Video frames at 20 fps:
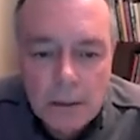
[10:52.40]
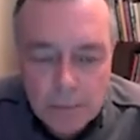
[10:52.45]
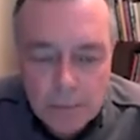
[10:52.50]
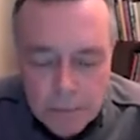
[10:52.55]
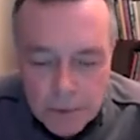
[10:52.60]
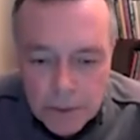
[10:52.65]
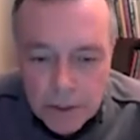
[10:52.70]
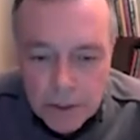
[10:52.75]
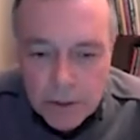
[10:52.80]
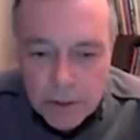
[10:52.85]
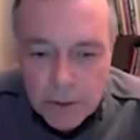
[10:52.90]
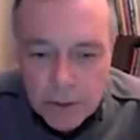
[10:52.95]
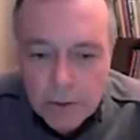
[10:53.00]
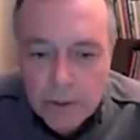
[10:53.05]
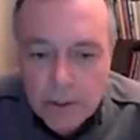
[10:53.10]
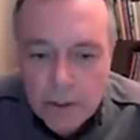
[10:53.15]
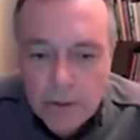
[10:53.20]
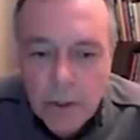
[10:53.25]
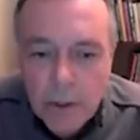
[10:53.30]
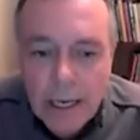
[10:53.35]

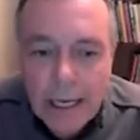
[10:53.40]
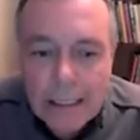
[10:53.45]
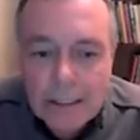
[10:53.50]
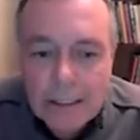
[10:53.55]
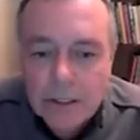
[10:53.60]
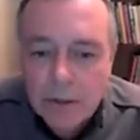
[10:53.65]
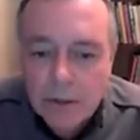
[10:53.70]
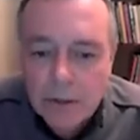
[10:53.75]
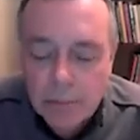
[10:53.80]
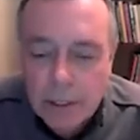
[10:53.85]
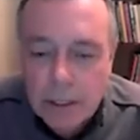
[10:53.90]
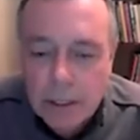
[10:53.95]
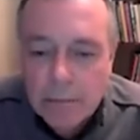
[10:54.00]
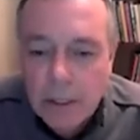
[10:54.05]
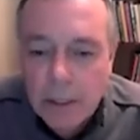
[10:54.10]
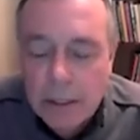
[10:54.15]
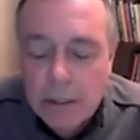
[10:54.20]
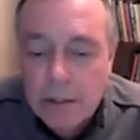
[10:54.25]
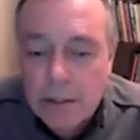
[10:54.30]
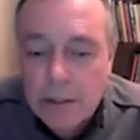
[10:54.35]
to add to peat
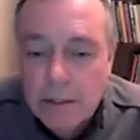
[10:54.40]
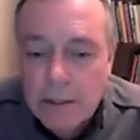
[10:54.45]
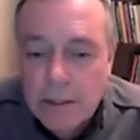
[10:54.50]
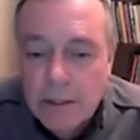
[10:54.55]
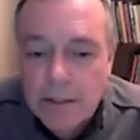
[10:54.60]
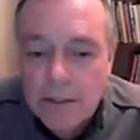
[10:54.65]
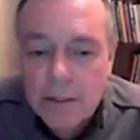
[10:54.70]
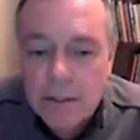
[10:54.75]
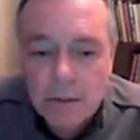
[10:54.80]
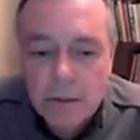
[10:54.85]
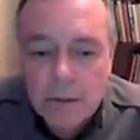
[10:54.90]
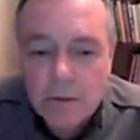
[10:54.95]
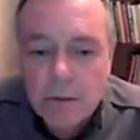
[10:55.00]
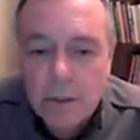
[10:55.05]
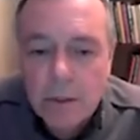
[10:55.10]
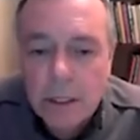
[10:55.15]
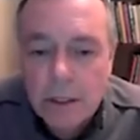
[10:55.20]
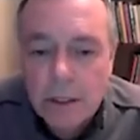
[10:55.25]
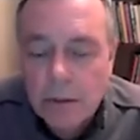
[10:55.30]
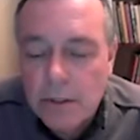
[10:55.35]
mixes to
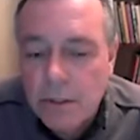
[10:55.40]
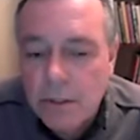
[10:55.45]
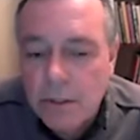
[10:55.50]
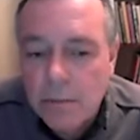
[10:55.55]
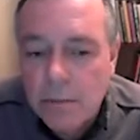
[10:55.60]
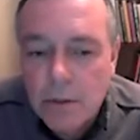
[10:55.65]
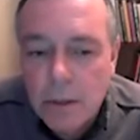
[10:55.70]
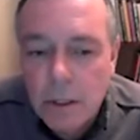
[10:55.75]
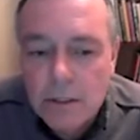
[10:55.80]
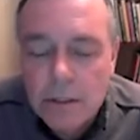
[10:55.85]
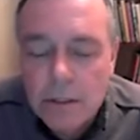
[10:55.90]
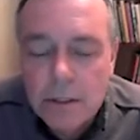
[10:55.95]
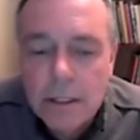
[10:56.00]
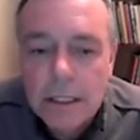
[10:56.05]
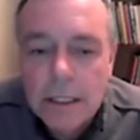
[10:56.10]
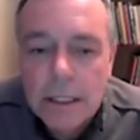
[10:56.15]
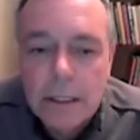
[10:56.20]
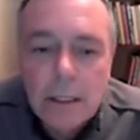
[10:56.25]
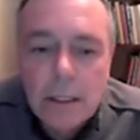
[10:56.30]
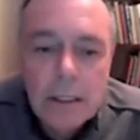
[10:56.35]
increase the
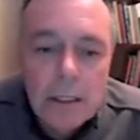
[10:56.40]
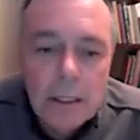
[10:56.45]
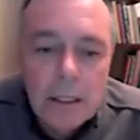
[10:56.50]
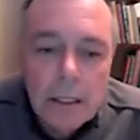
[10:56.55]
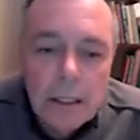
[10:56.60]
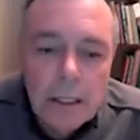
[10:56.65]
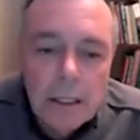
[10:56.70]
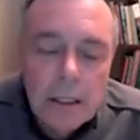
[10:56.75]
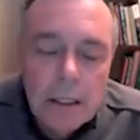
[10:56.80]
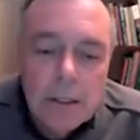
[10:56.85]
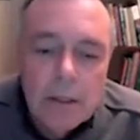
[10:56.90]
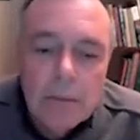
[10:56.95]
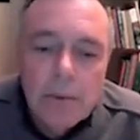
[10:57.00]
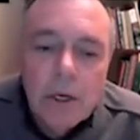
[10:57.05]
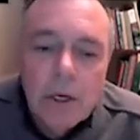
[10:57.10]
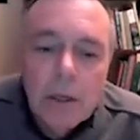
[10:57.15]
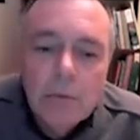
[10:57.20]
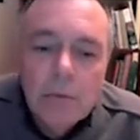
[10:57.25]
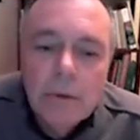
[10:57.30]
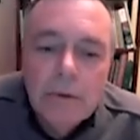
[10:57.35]
porosity. Now, the
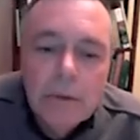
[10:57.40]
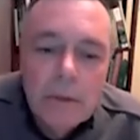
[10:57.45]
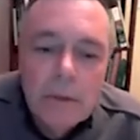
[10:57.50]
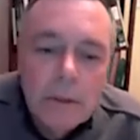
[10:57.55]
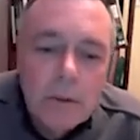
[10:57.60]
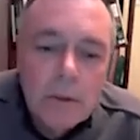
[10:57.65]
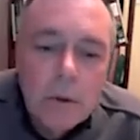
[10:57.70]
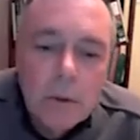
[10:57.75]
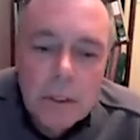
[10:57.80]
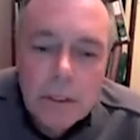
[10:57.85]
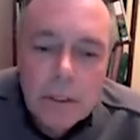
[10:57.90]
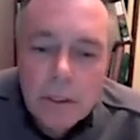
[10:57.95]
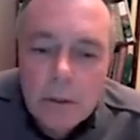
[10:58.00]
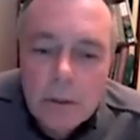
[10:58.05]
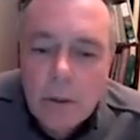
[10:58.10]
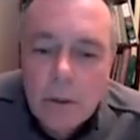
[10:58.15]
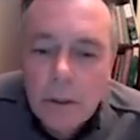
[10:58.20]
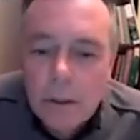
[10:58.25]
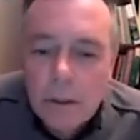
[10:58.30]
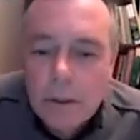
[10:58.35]
problem with coconut
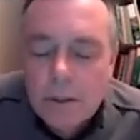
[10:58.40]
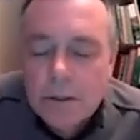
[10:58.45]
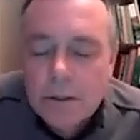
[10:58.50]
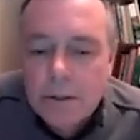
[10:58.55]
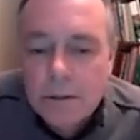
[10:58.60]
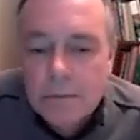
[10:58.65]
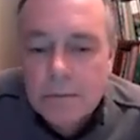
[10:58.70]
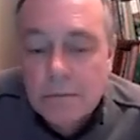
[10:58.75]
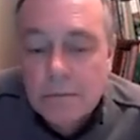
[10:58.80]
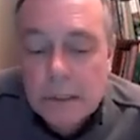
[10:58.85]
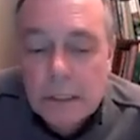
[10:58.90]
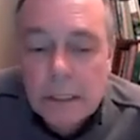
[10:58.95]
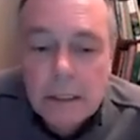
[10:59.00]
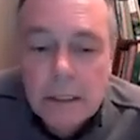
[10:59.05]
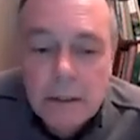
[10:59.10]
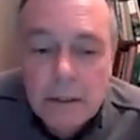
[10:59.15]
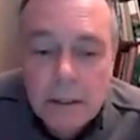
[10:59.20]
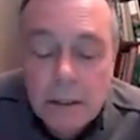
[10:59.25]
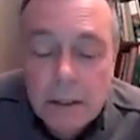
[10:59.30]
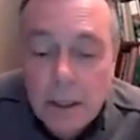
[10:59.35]
coir is
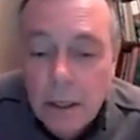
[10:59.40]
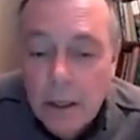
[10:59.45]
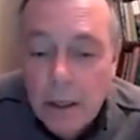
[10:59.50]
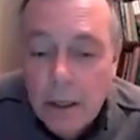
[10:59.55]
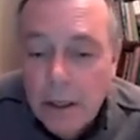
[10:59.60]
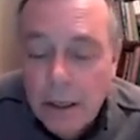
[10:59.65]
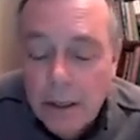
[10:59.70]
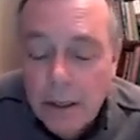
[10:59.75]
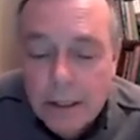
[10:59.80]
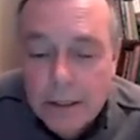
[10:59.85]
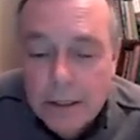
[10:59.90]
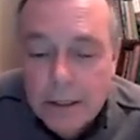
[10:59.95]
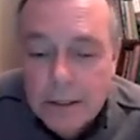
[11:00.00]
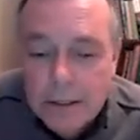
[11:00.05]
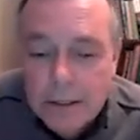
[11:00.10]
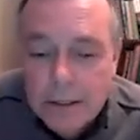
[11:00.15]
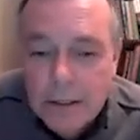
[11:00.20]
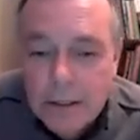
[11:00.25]
in our area, this